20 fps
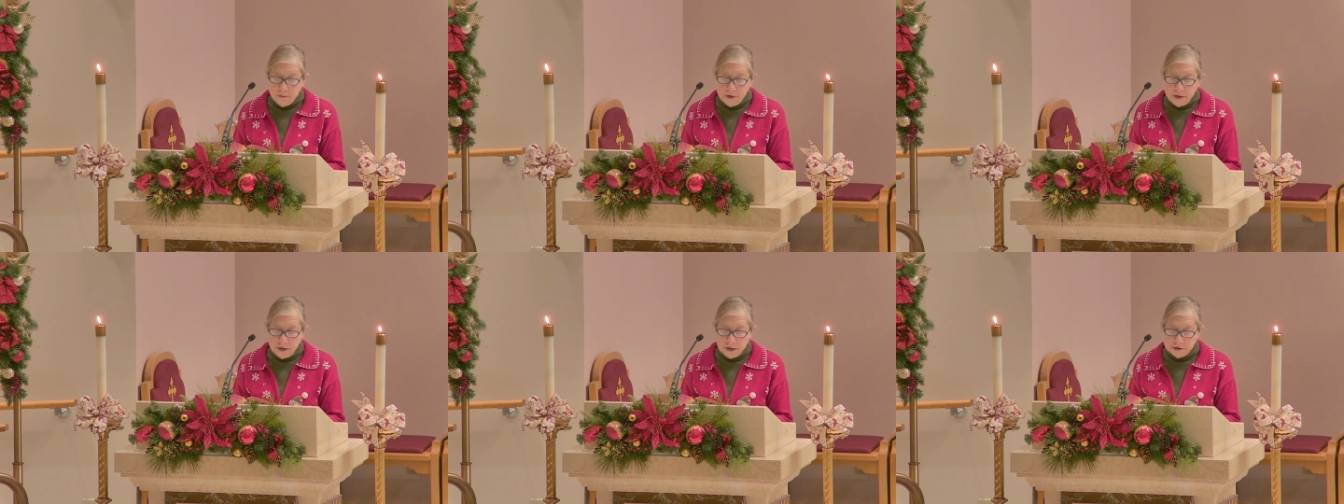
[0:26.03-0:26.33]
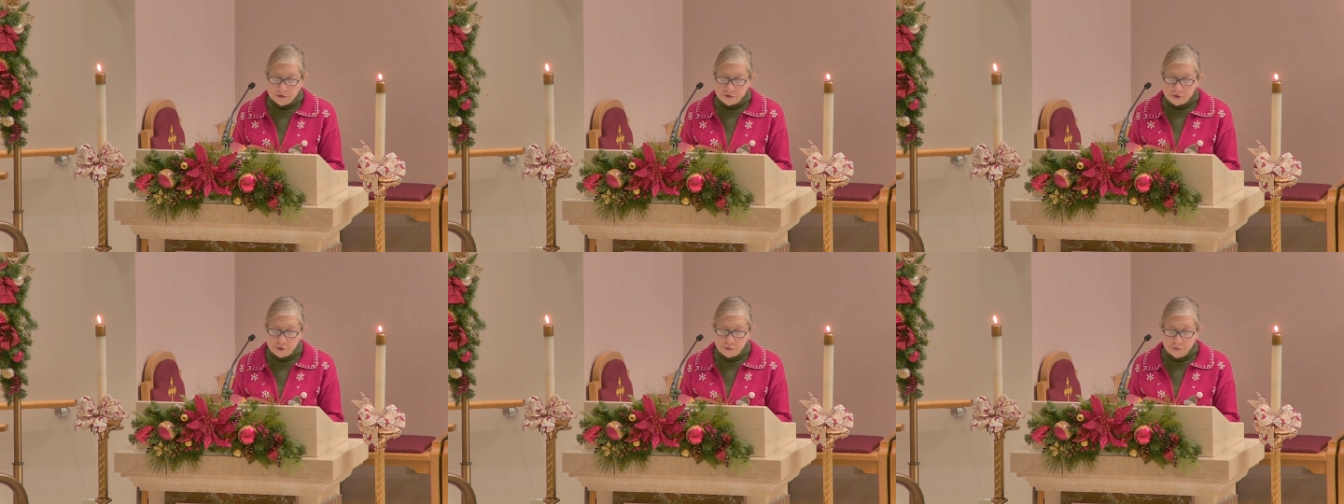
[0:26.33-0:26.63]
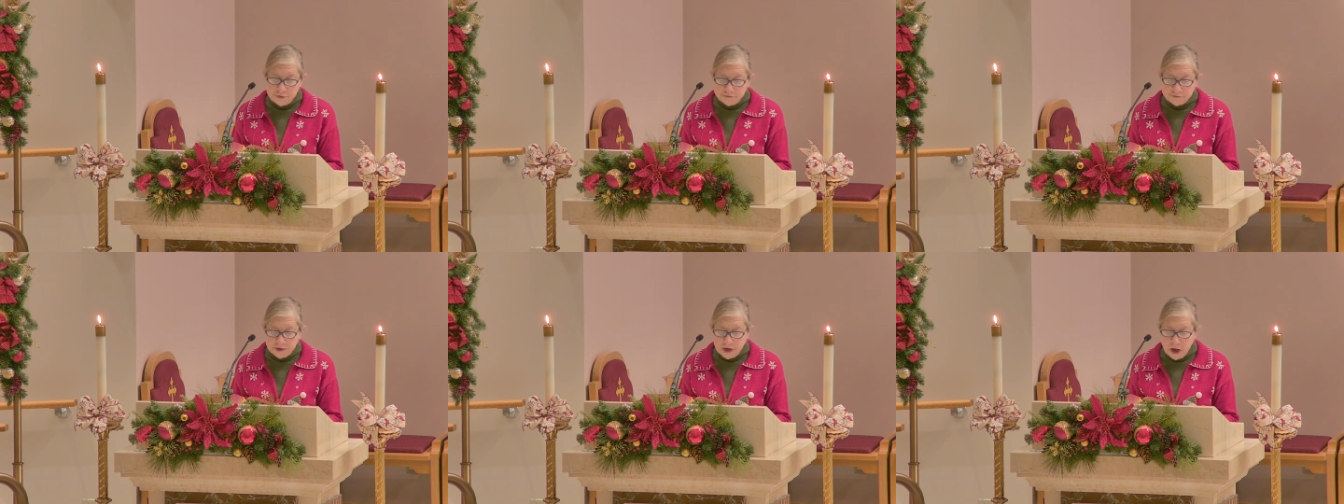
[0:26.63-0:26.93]
because
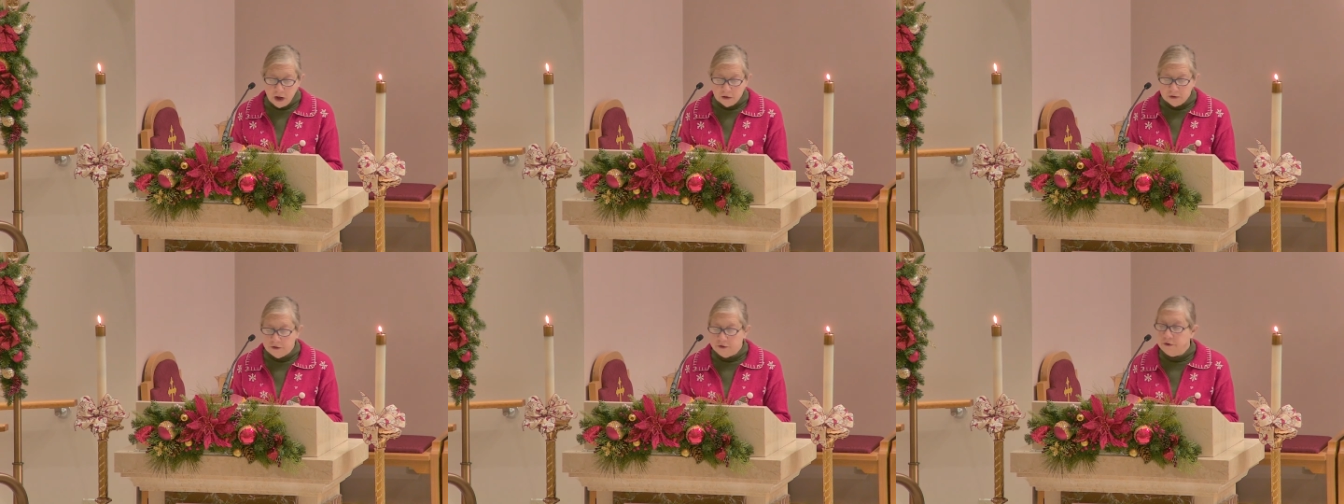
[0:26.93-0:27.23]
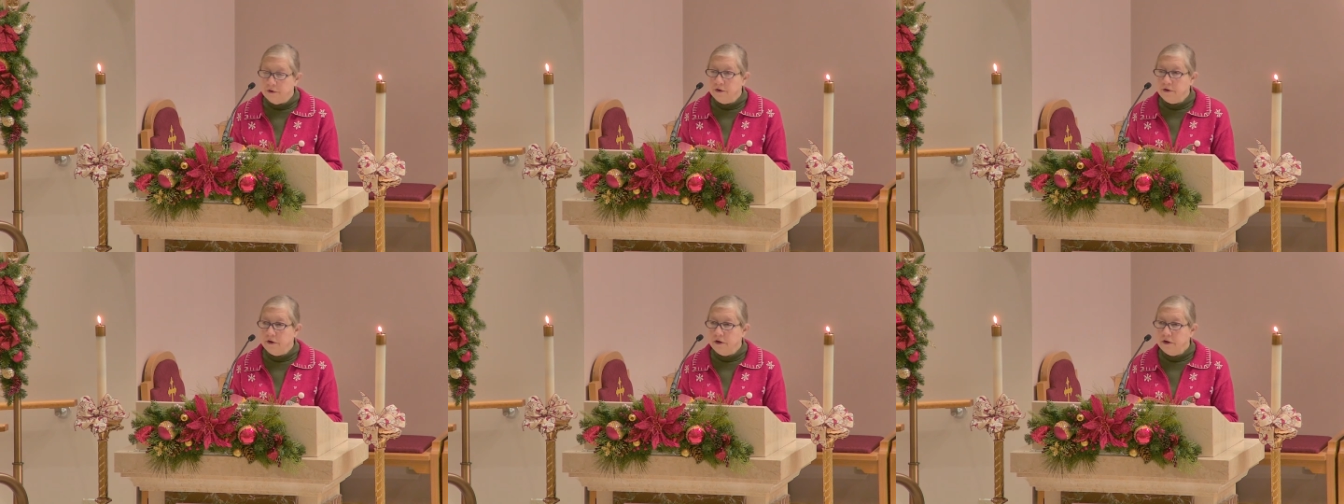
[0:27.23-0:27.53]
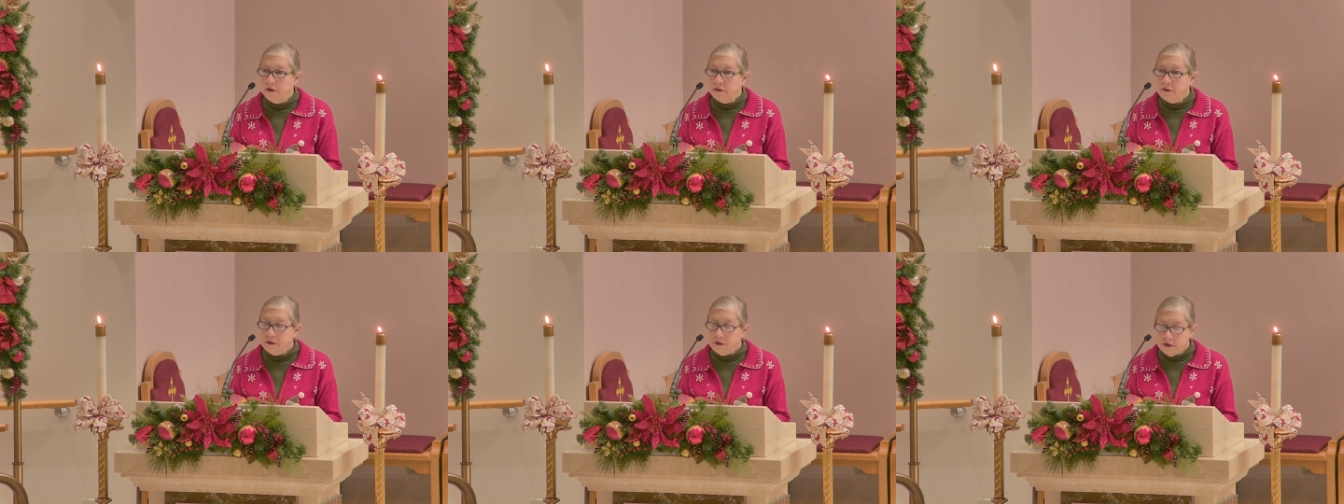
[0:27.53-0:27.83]
you have
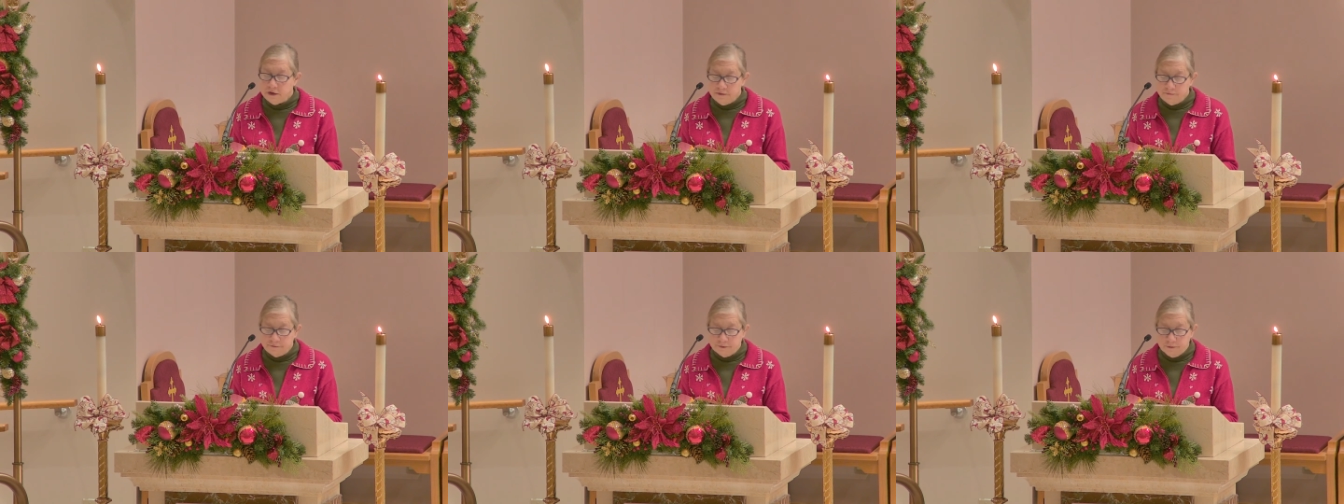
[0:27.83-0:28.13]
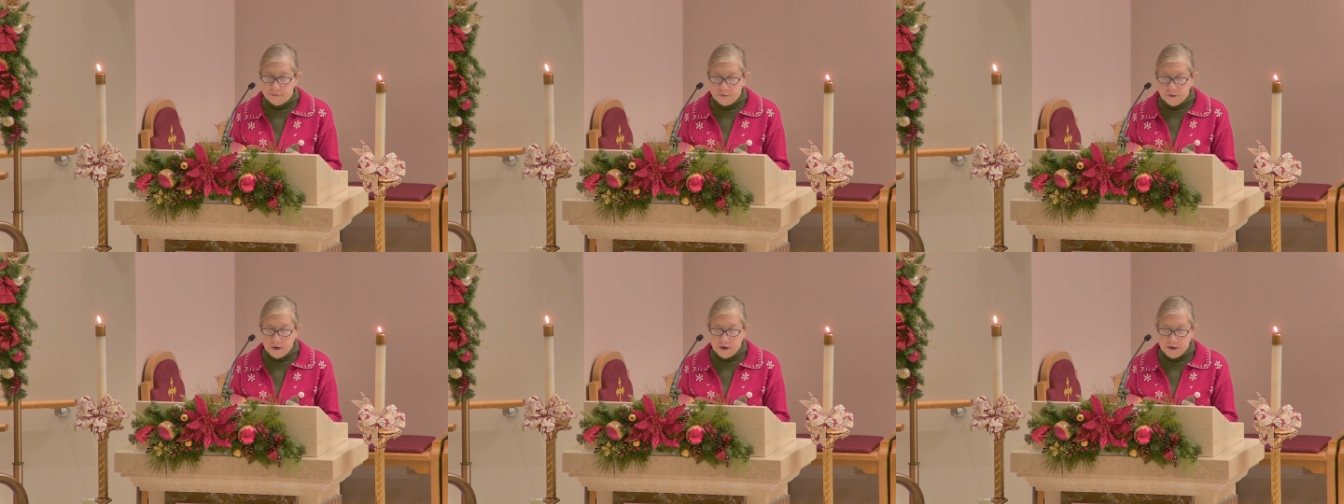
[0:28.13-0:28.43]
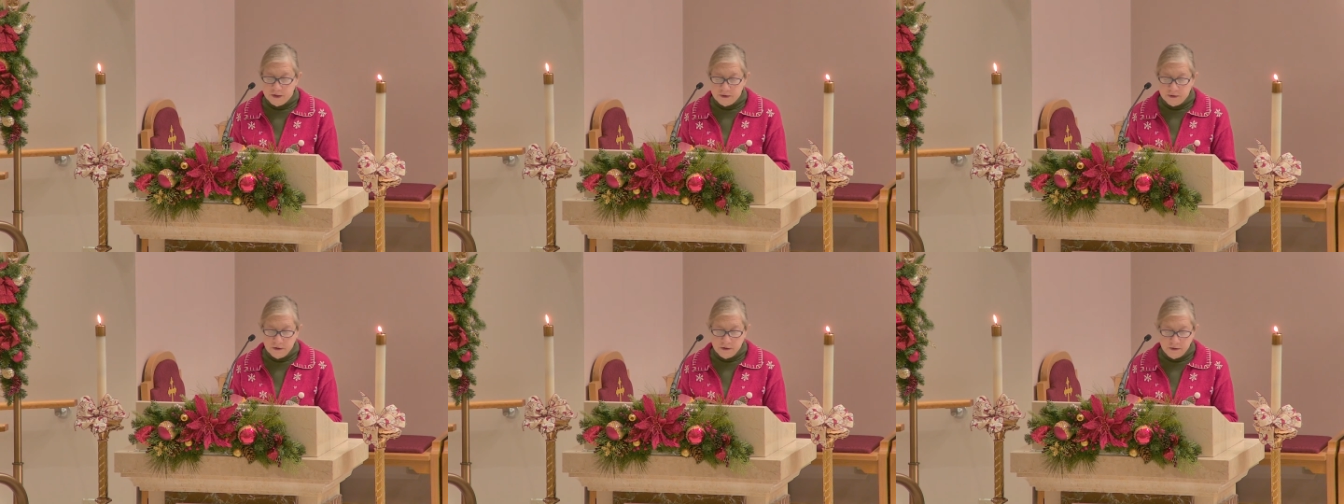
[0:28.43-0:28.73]
conquered the evil
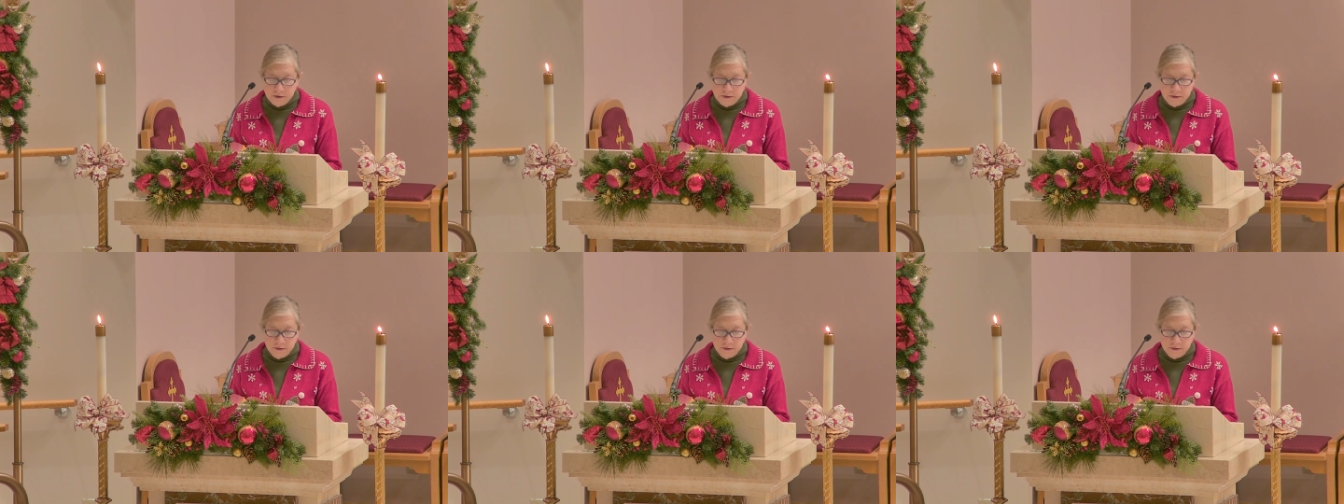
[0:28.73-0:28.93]
one.